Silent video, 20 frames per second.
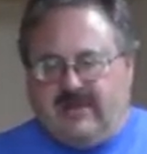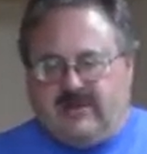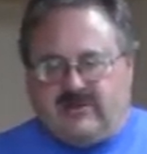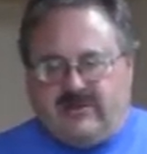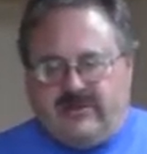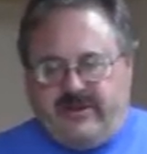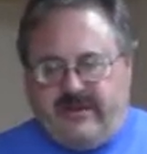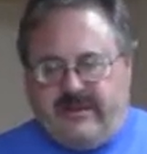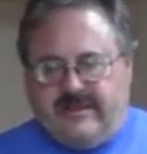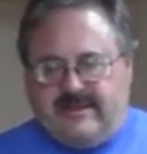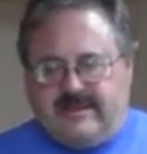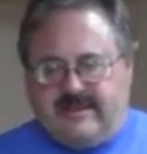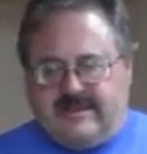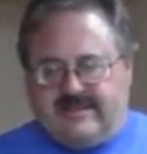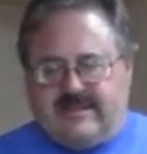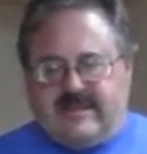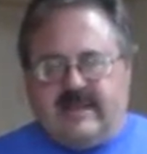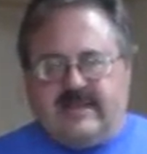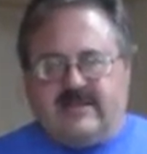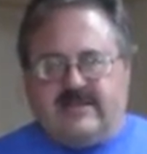So the
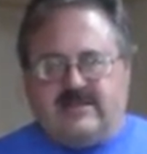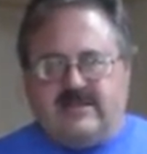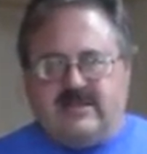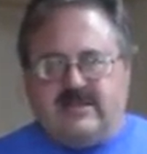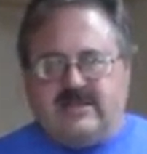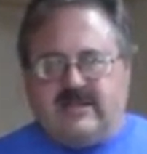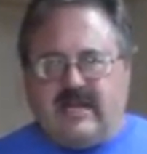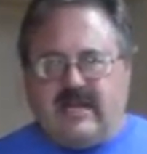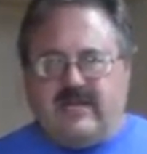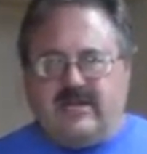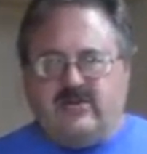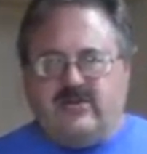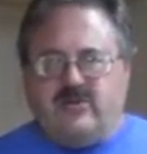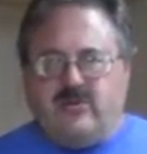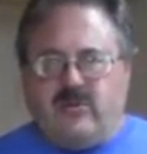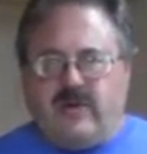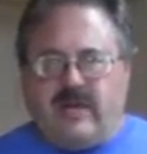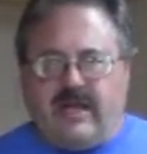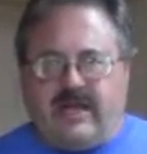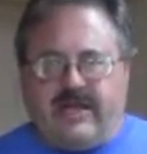easiest thing is to take a
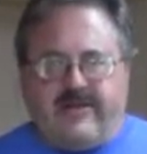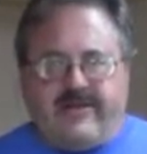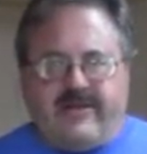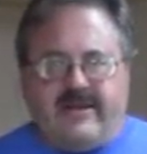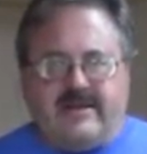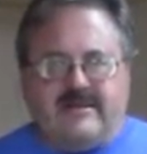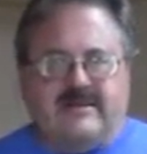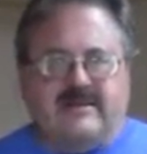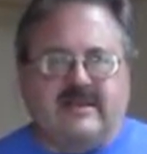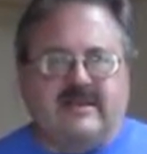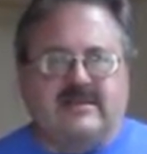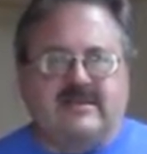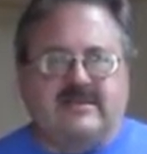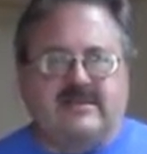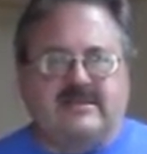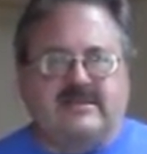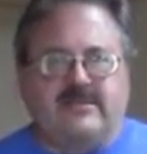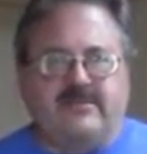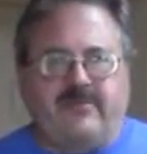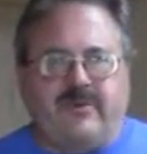tool like this and
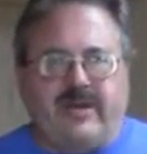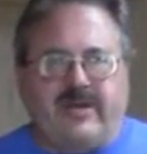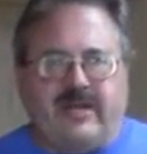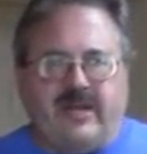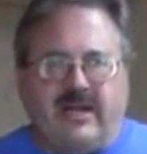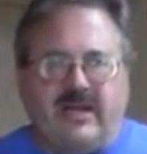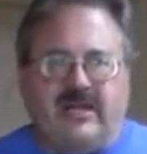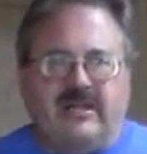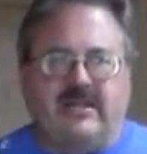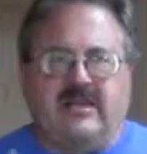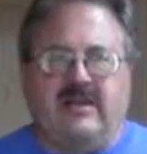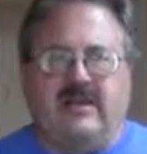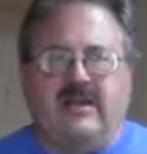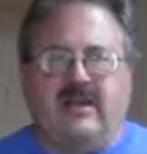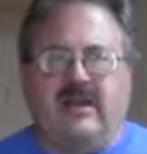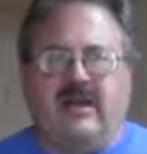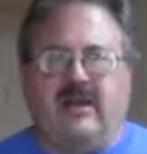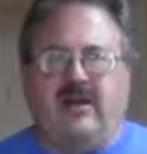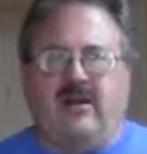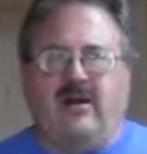just simply cut the
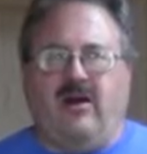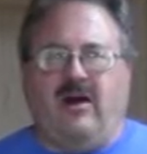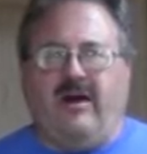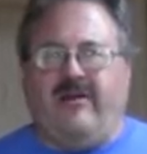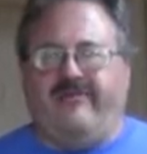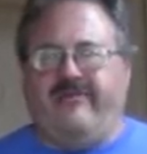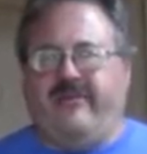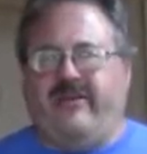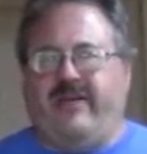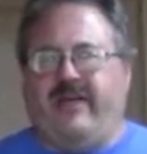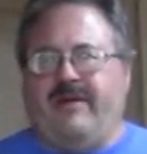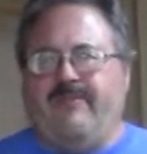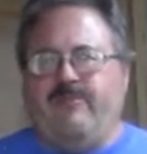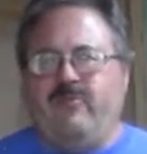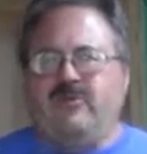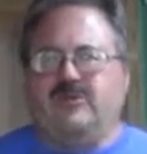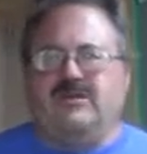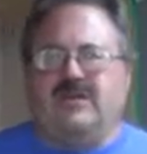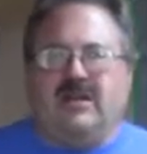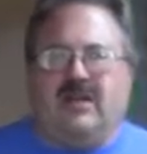nail off. Now that
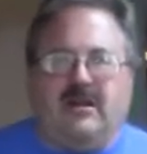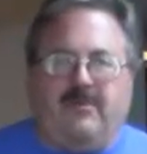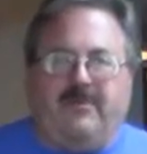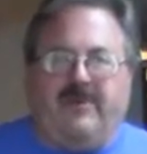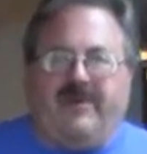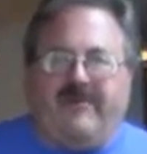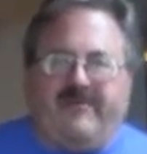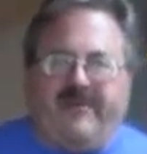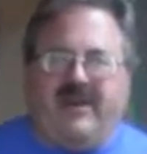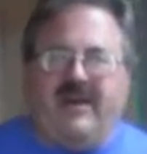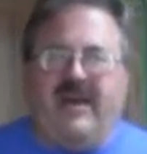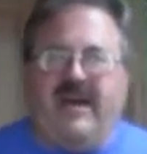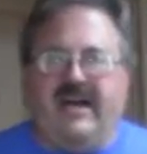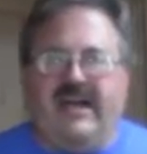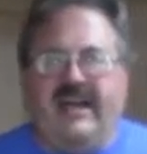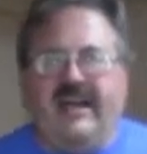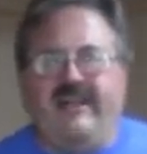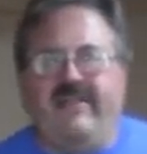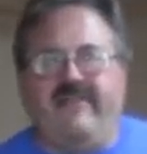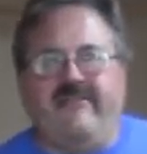puts a little bit of a
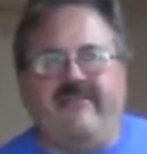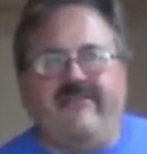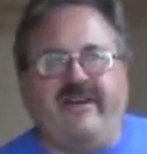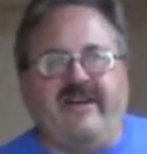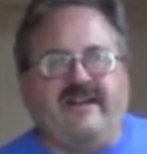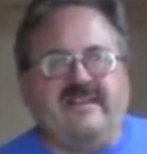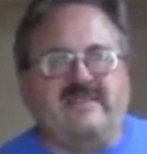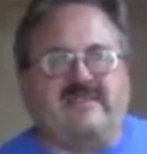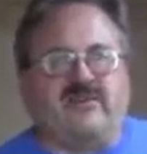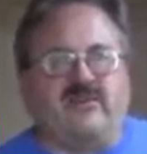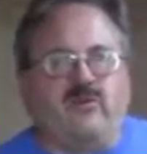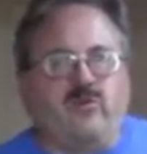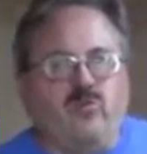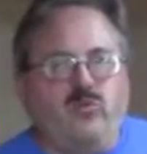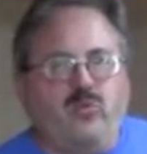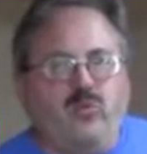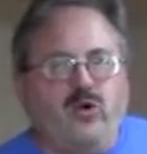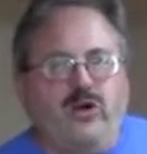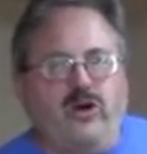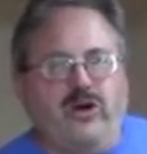cut in the face of the
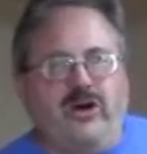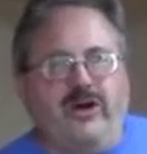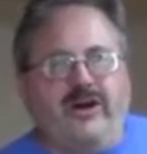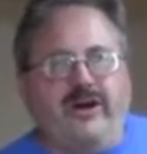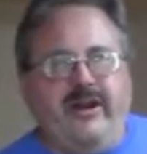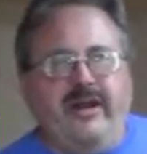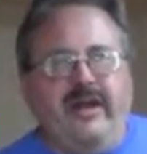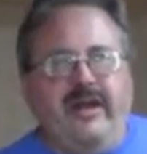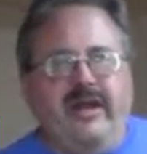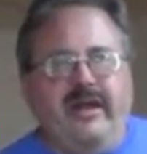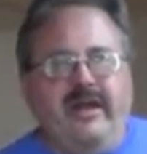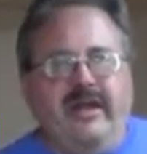wood,